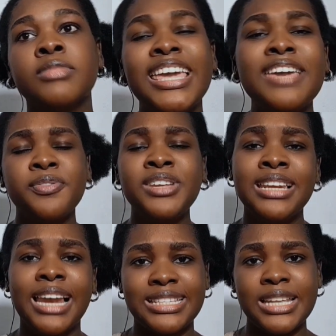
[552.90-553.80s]
even in the
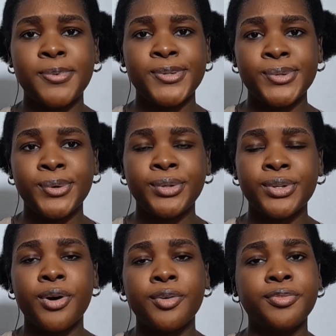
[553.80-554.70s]
last episode
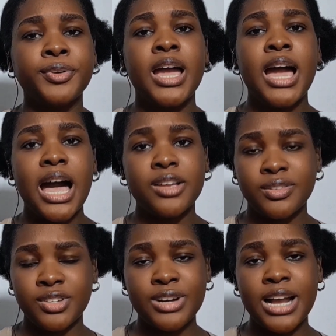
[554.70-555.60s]
of House of
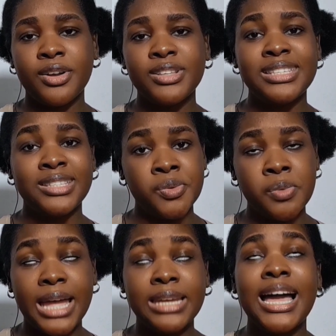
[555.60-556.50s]
the Dragon season
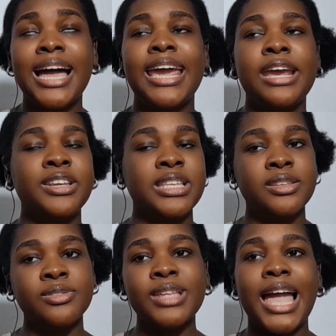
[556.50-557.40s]
1,
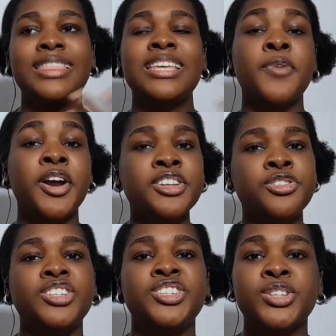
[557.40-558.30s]
I think we're already
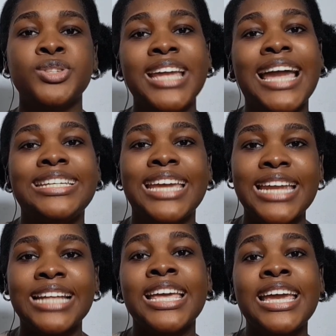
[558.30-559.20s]
nudging us to the idea
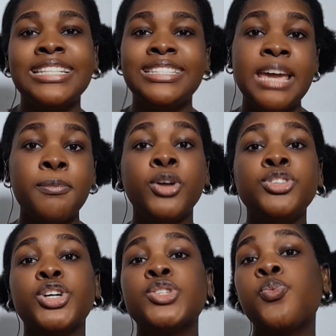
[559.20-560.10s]
that Daemon
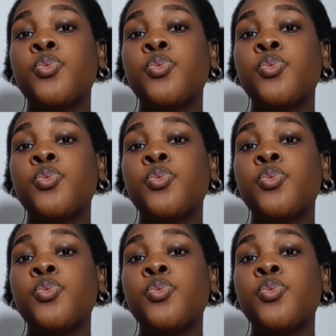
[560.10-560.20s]
just